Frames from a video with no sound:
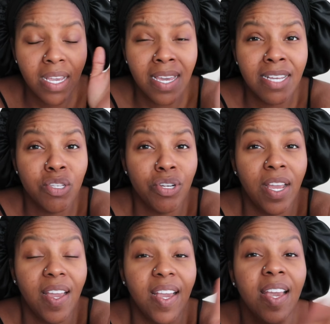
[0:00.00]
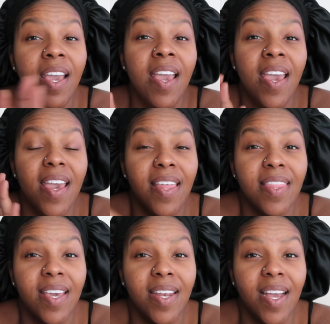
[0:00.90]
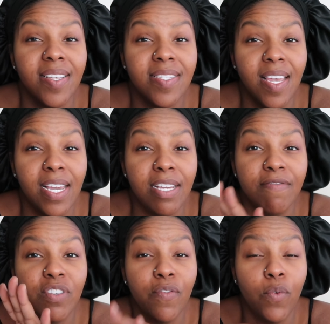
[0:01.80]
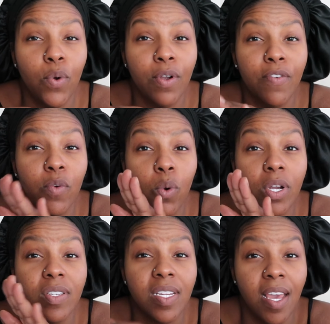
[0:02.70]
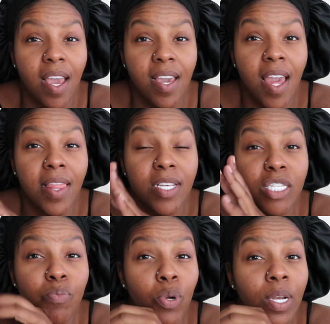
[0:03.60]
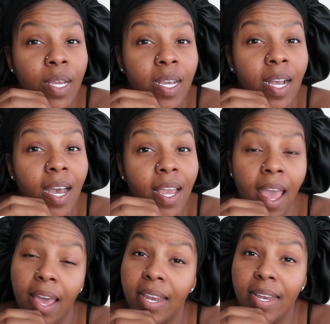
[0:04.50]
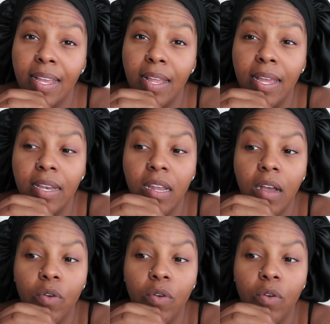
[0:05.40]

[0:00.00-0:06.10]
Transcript: yesterday and then I saved four for today and this morning I had it in